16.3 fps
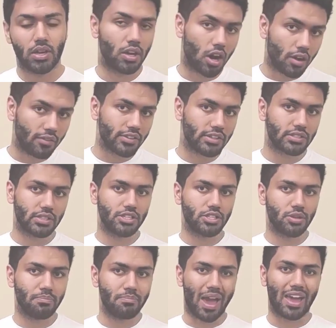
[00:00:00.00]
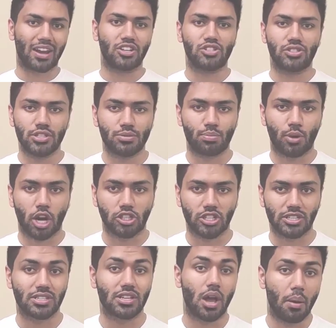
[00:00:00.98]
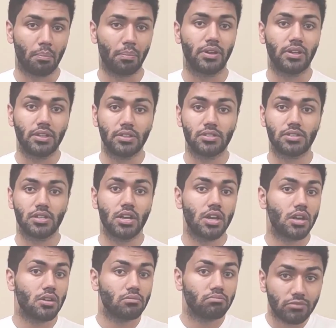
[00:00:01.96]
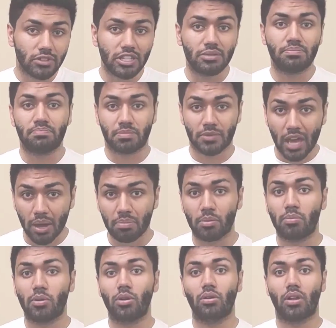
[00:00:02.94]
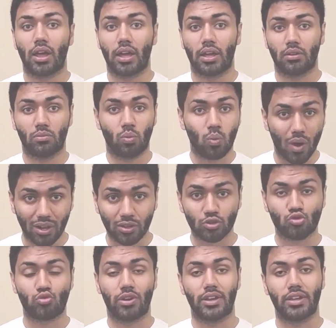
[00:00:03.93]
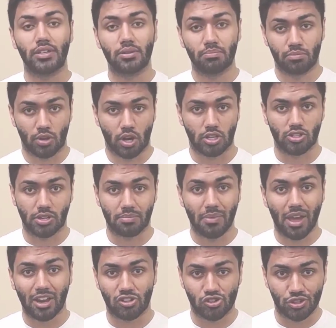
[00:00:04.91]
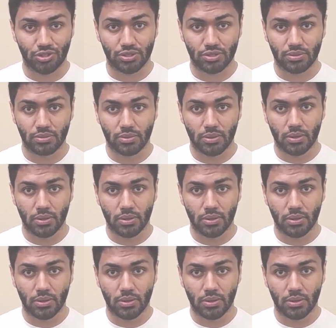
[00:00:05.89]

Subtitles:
And obviously, to manage these projects, companies need capable and well-trained project managers.